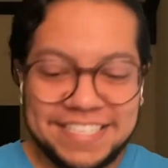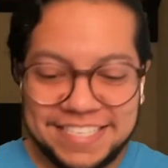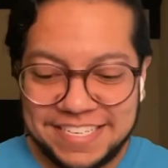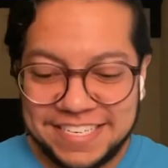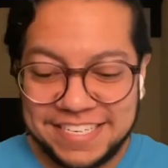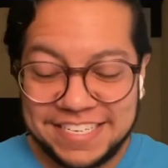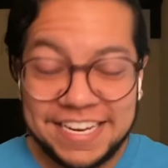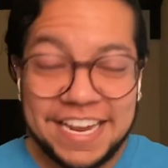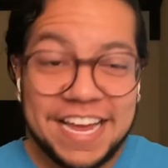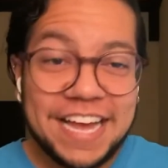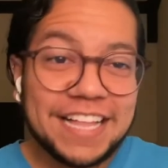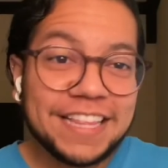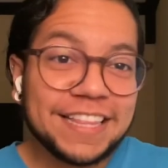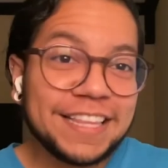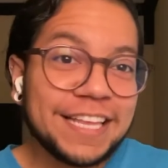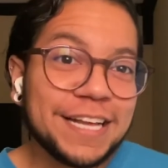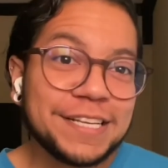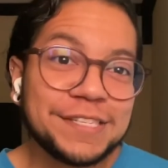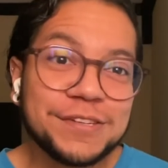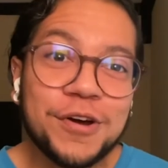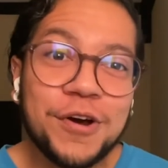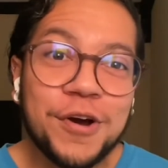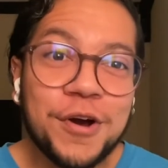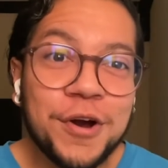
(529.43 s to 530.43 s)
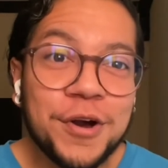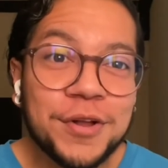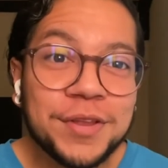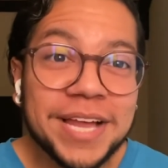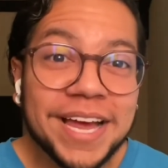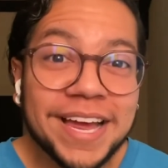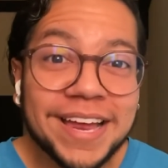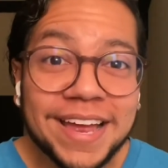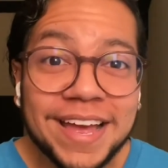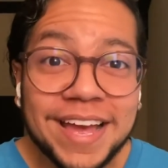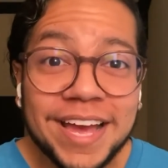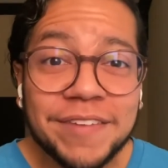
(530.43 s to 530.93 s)
yeah, that's all
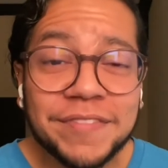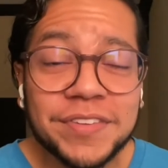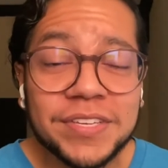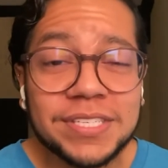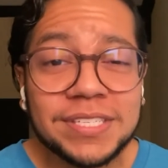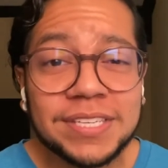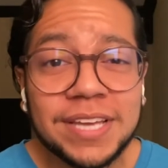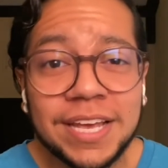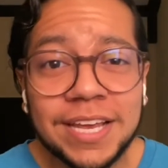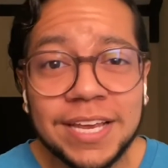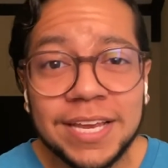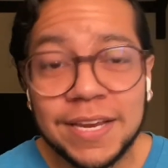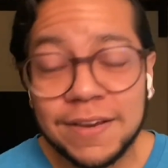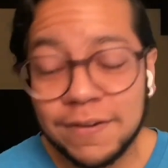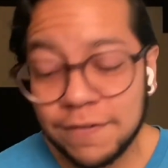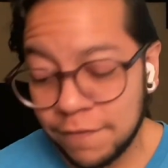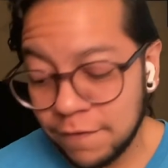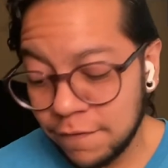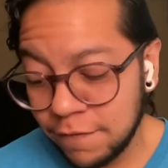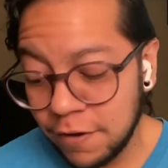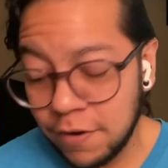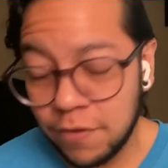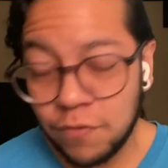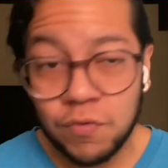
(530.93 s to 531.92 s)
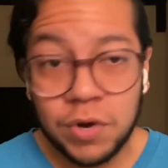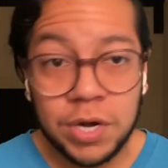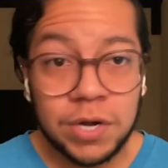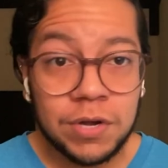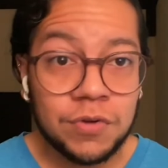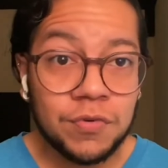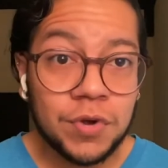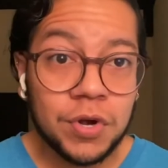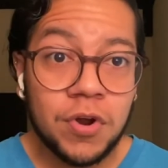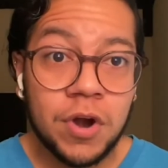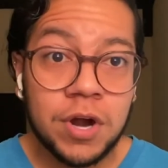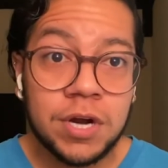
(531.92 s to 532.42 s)
I have to say in
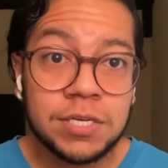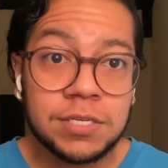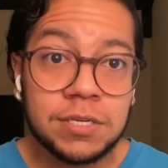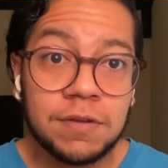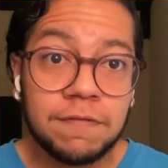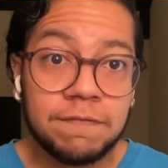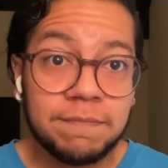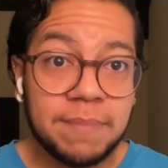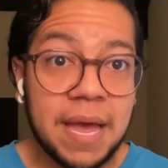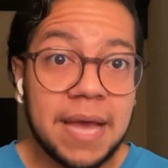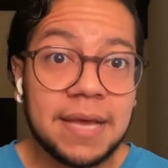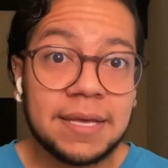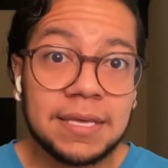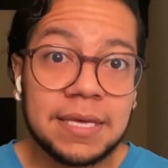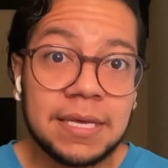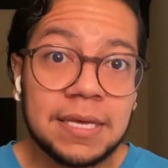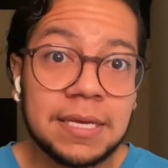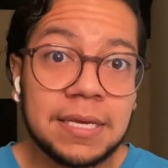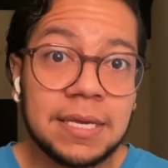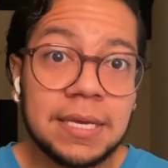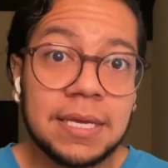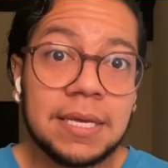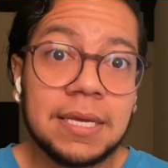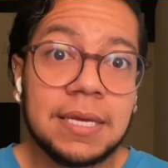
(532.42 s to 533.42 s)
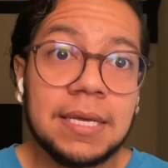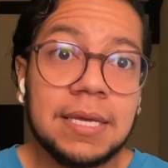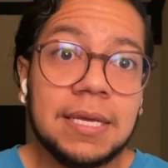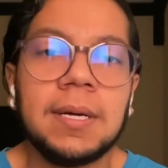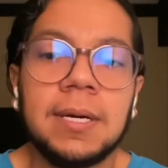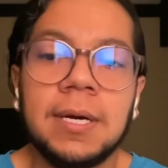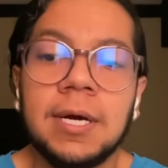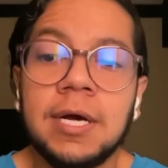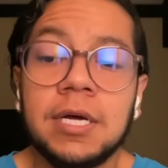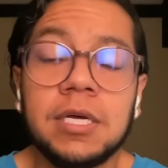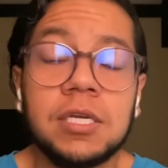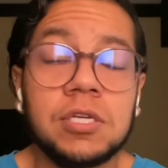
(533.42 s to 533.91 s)
regards of packing.
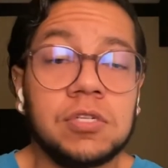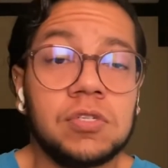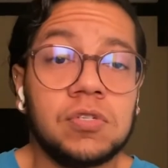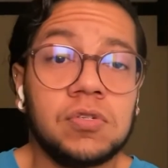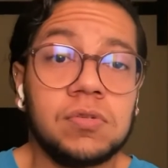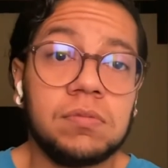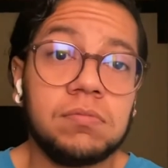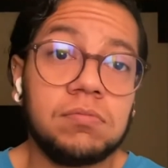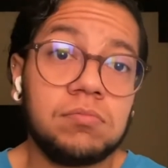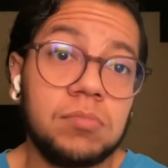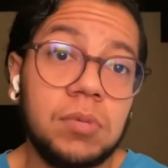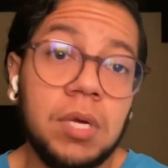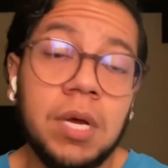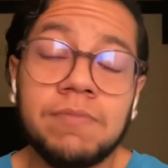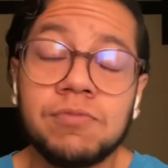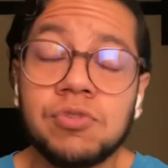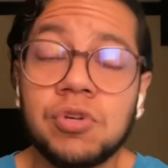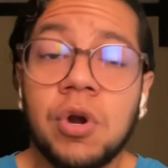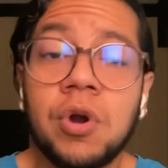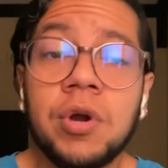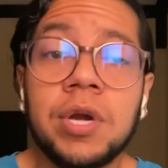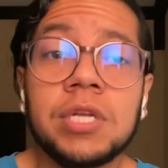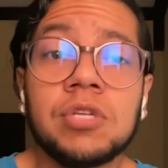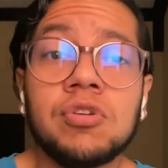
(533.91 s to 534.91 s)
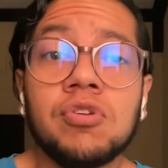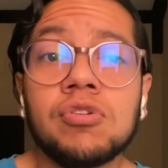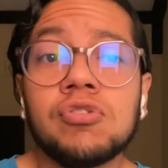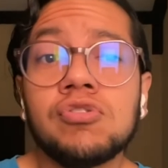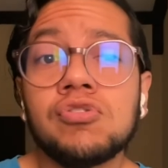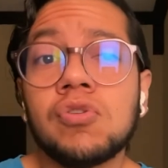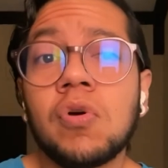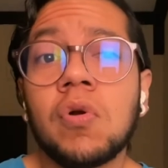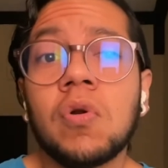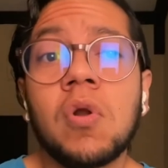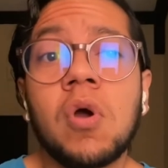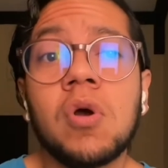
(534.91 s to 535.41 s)
I'm sorry it took
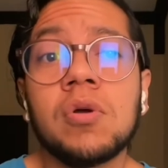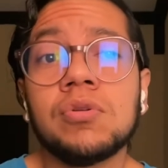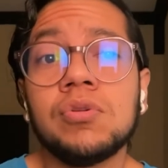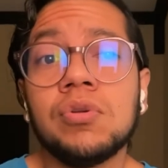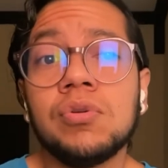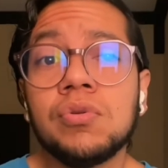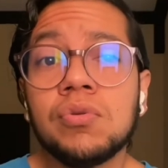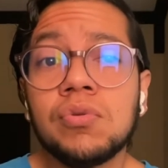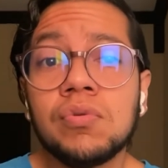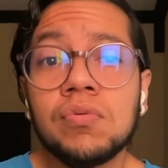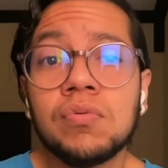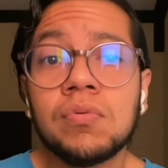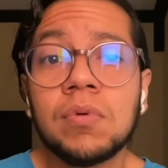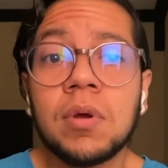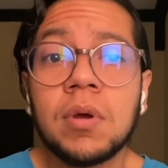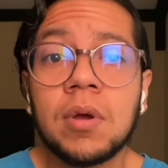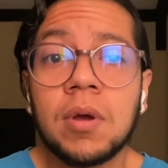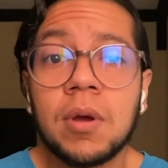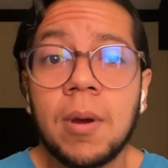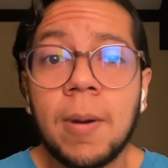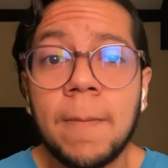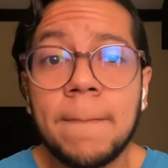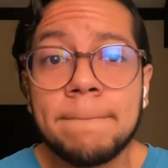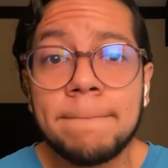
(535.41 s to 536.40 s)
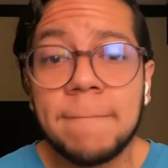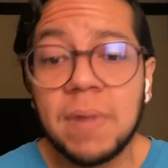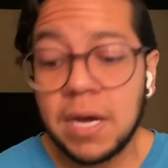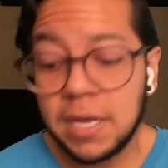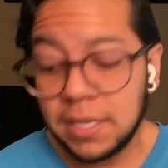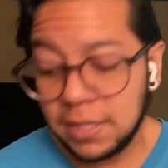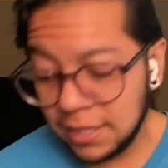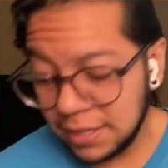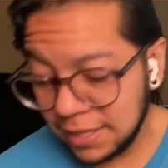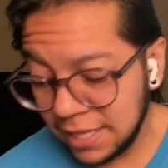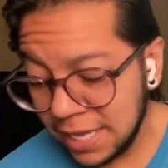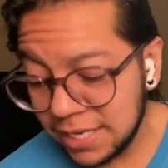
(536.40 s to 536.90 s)
so long to do,
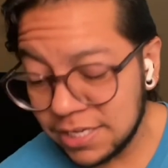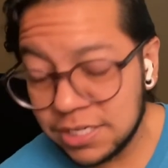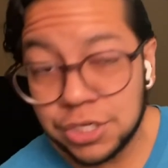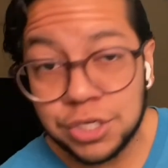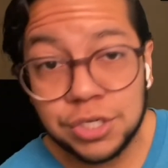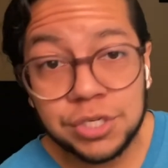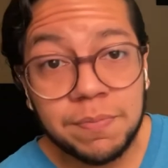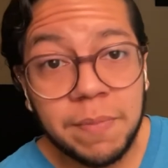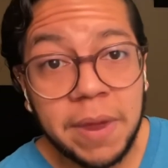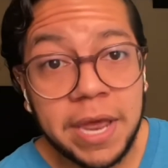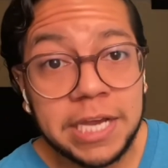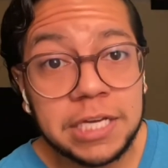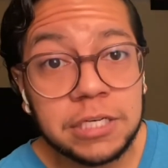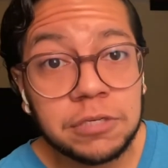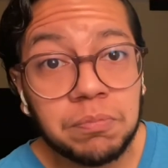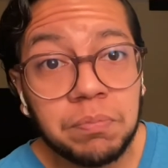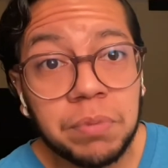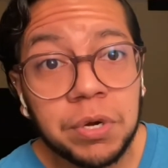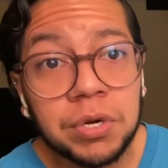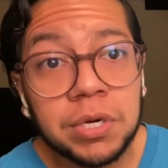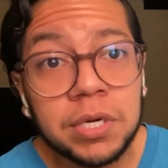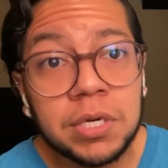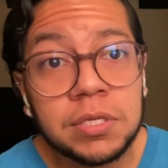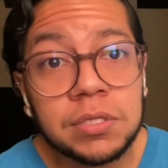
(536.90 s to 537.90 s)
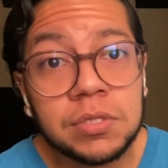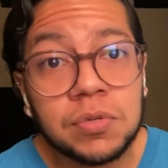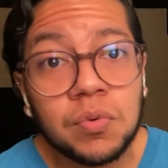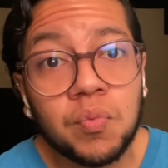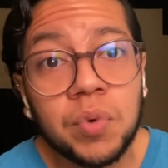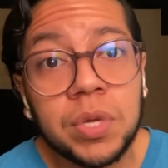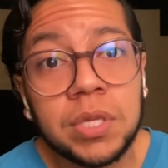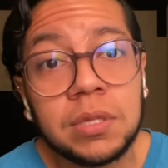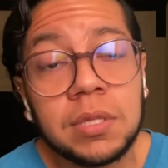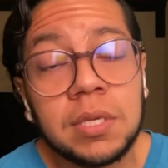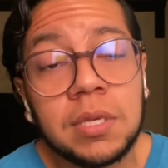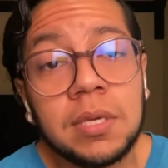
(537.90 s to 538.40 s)
but that's just my experience
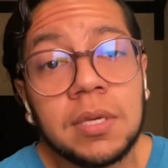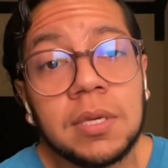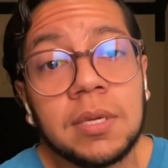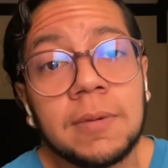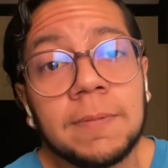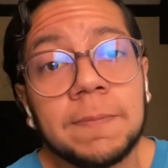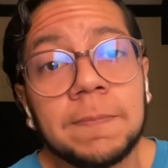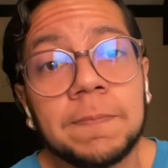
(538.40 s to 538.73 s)
with the